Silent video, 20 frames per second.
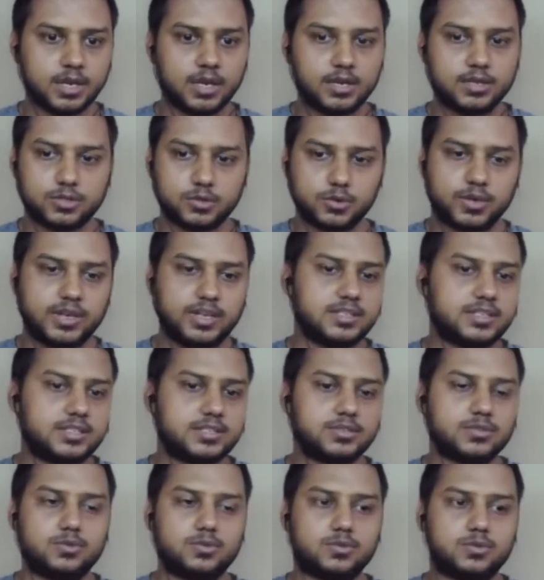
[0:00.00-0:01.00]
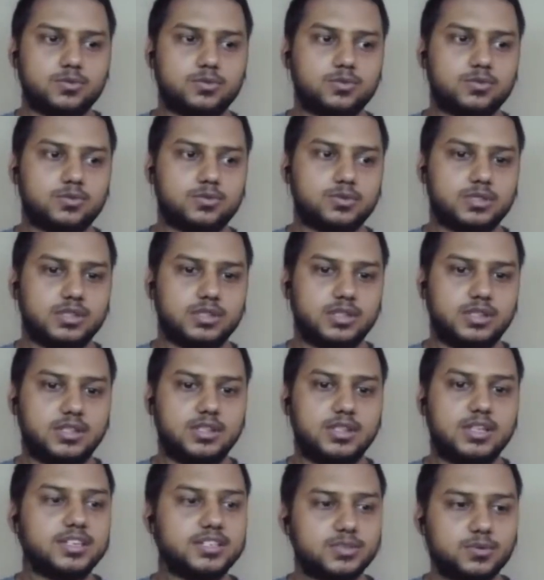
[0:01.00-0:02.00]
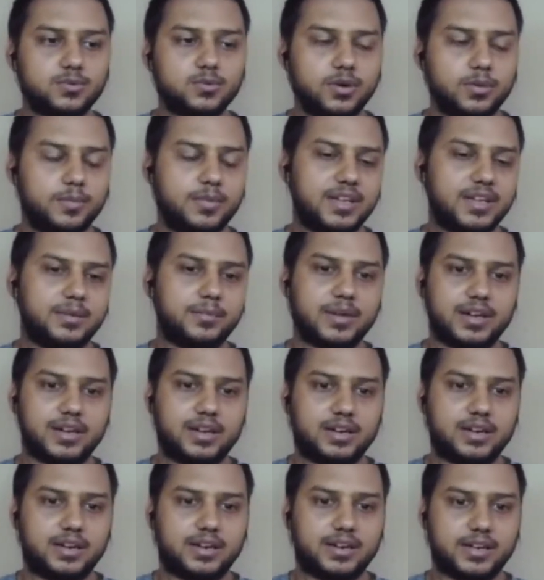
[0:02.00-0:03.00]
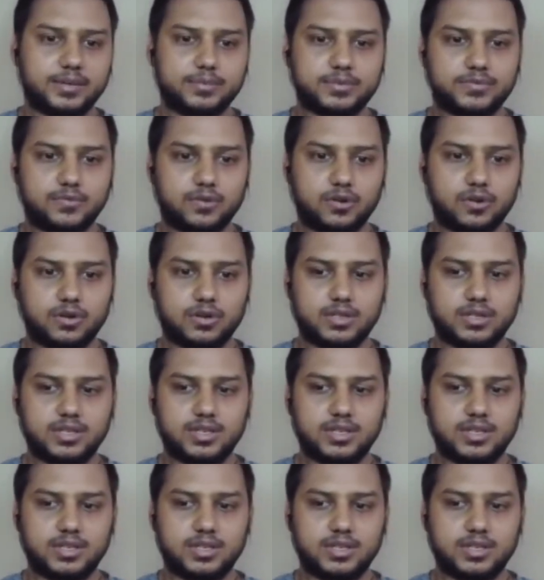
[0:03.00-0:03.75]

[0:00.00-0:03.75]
So yes, so this would be my tips for the